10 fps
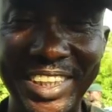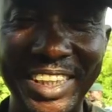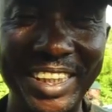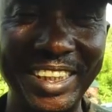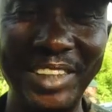
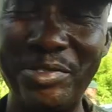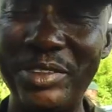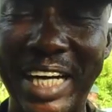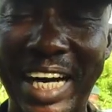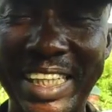if
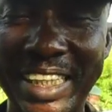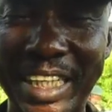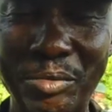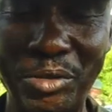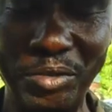he had
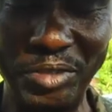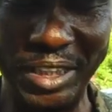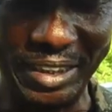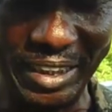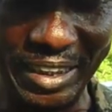some
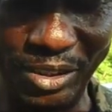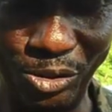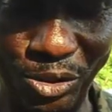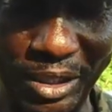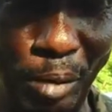grievances
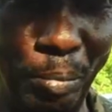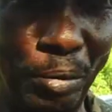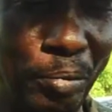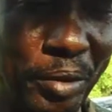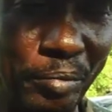or some
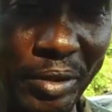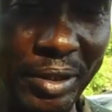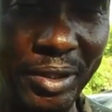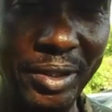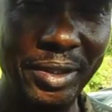problems,
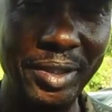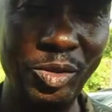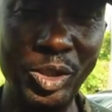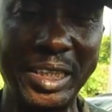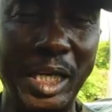
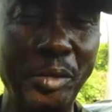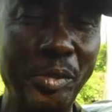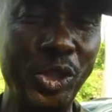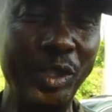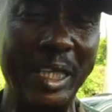those can
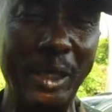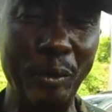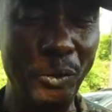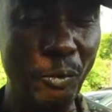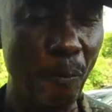be sorted
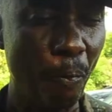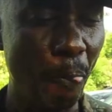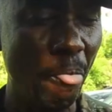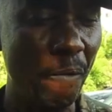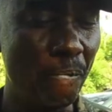out.
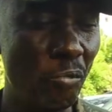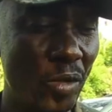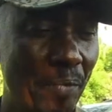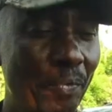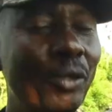
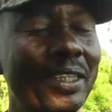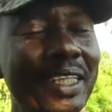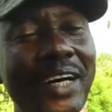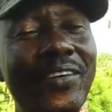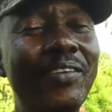Because
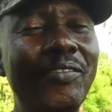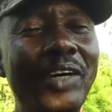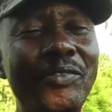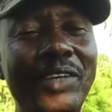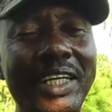now
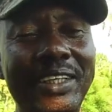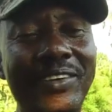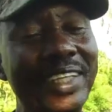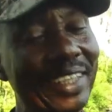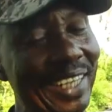my brother
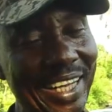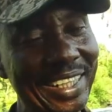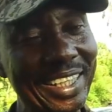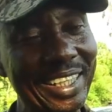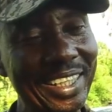will die.
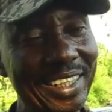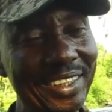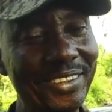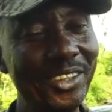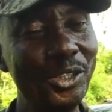
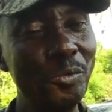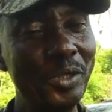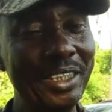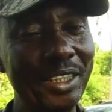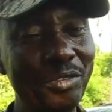You know,
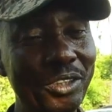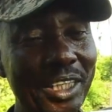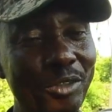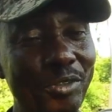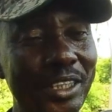UPDF, you
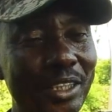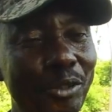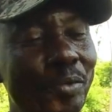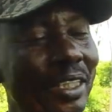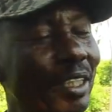can't fight.
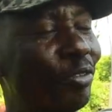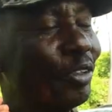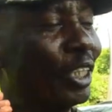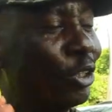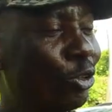UPDF
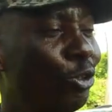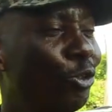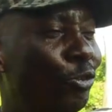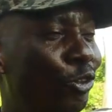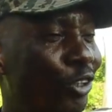is a
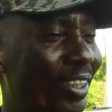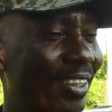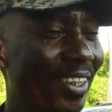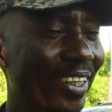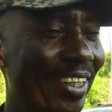strong force.
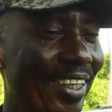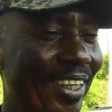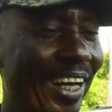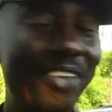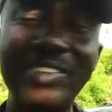
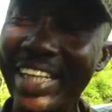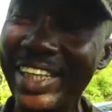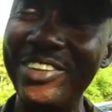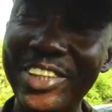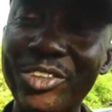I'm
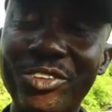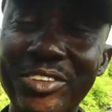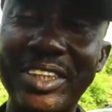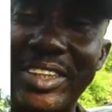telling you the truth.